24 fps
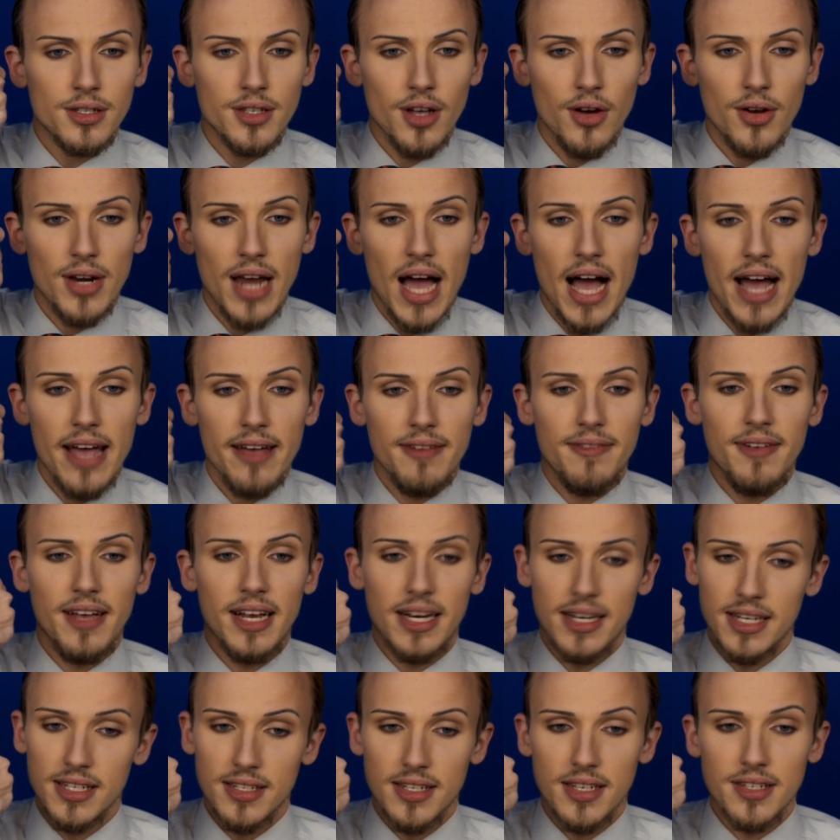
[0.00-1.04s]
So, and I
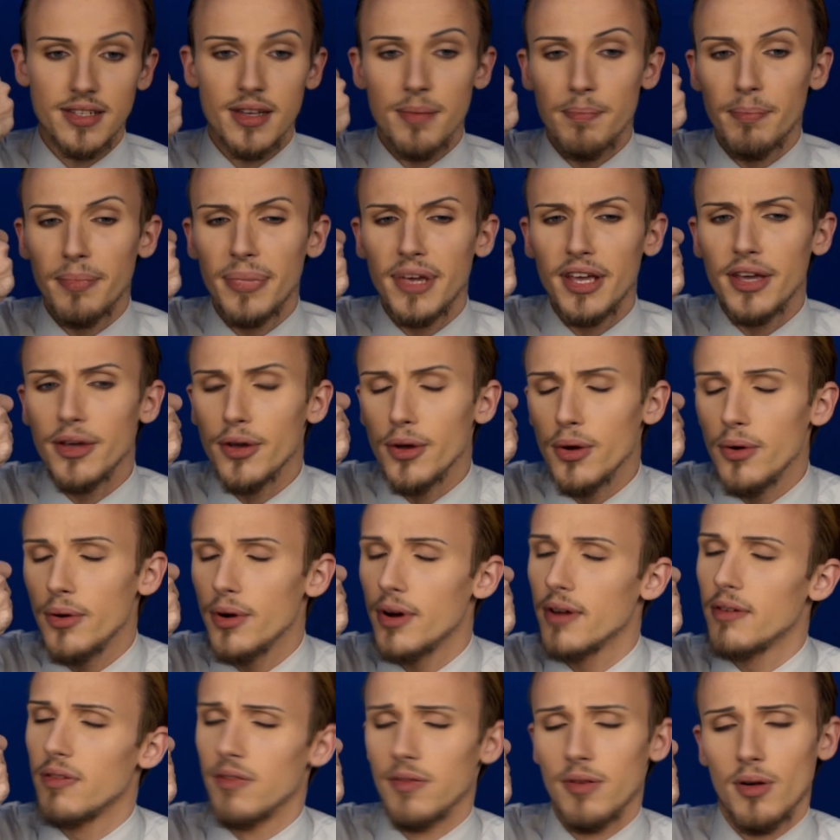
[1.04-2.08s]
think this is a
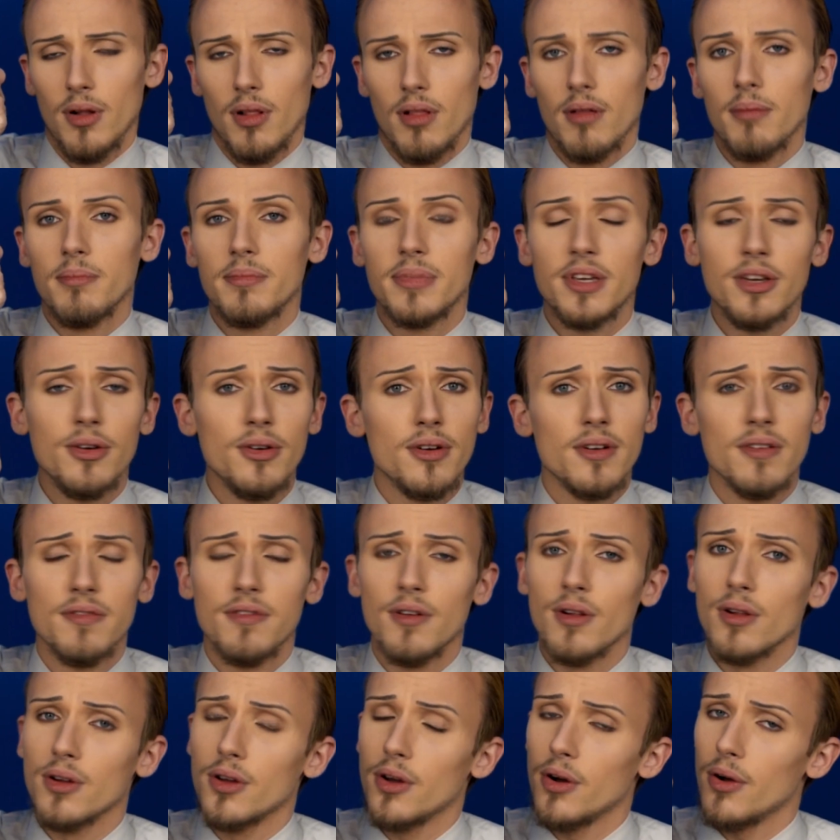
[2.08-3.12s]
beautiful,
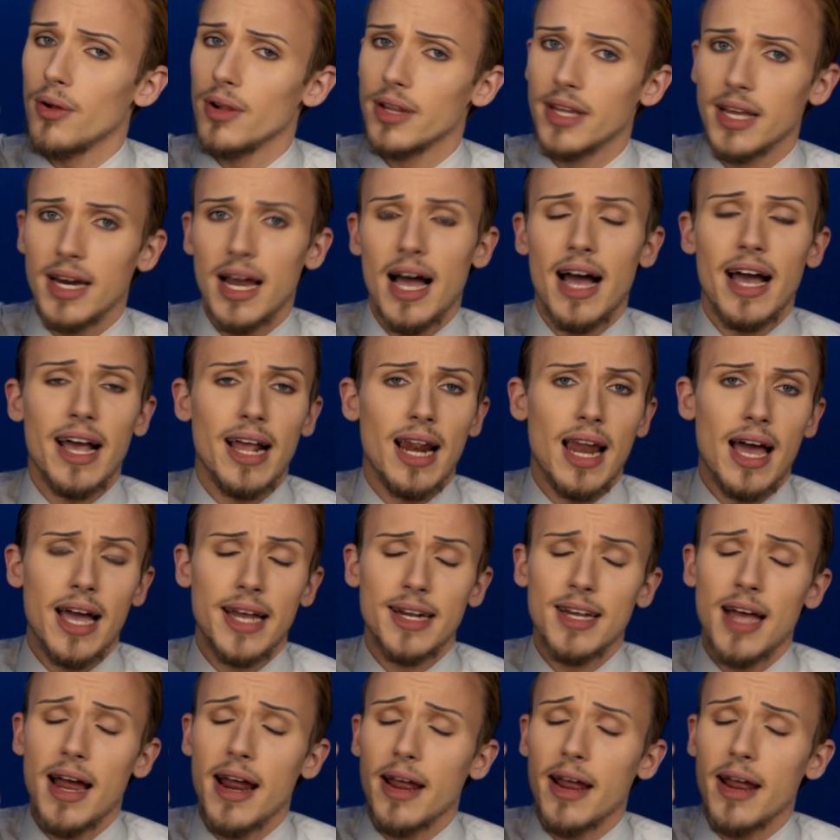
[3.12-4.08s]
beautiful golden highlighter.